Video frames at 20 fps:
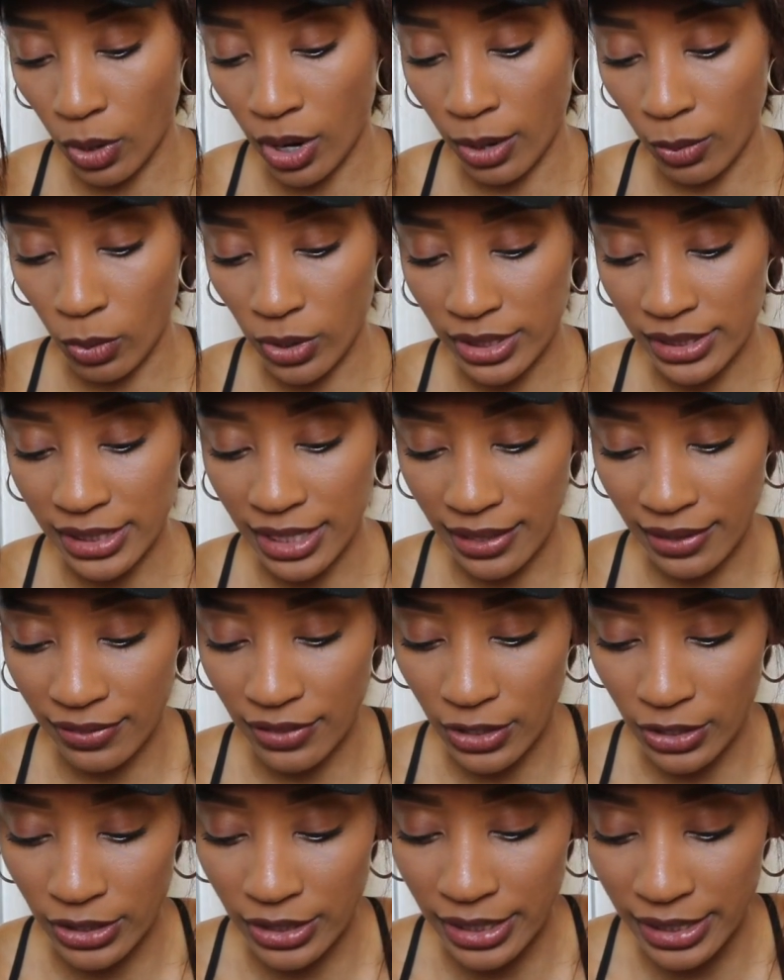I want to say that
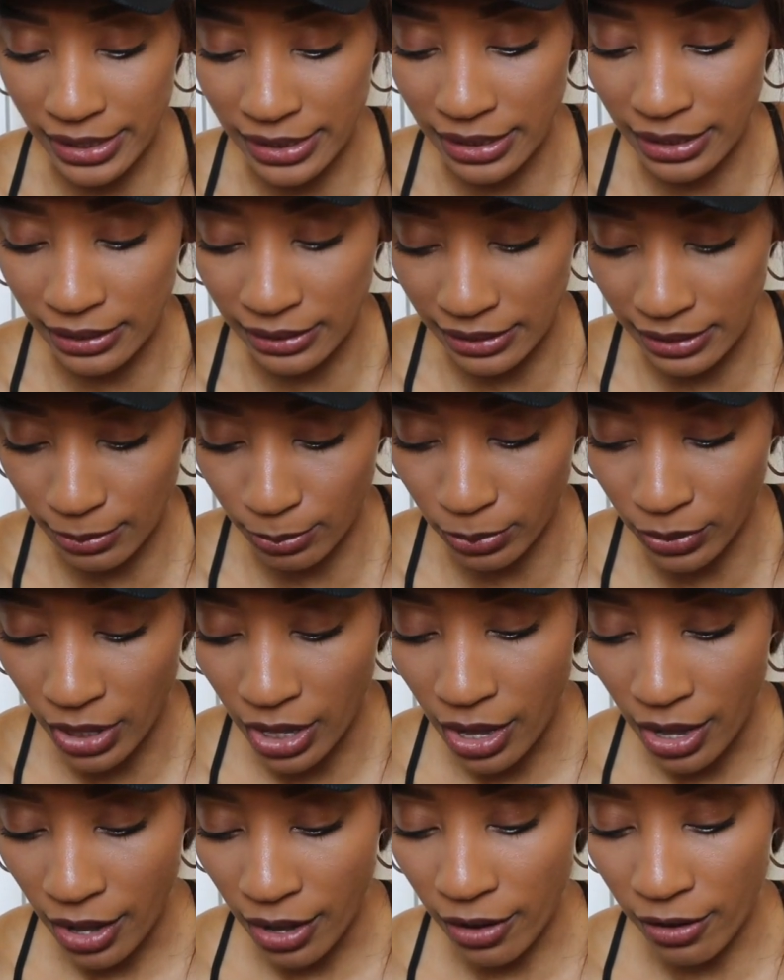there is a leap
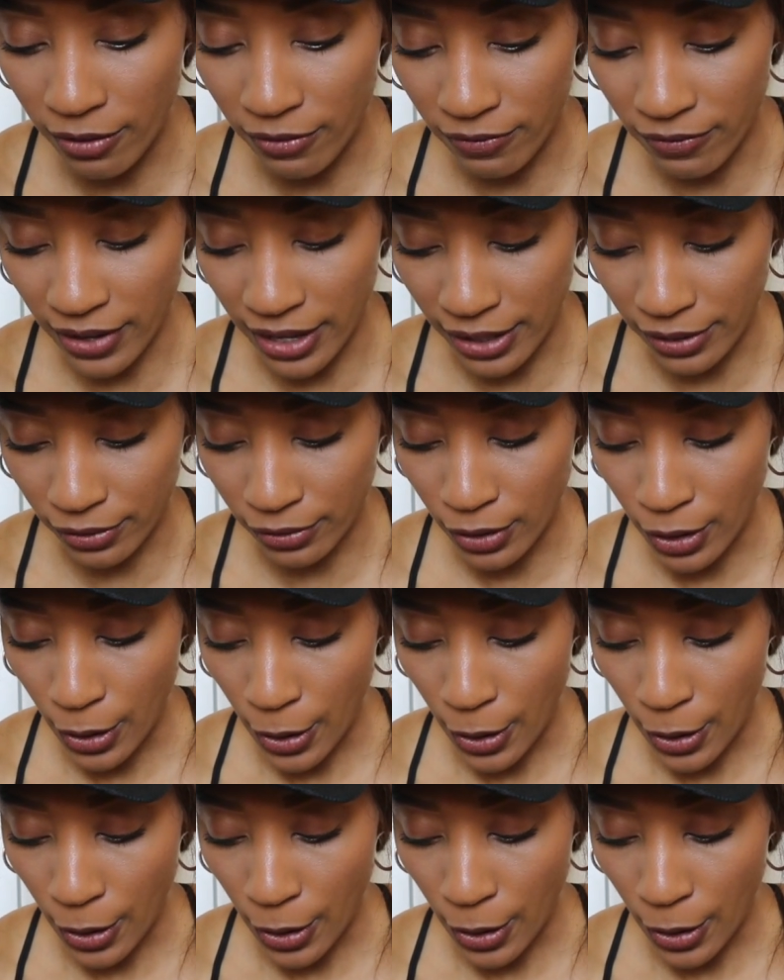of faith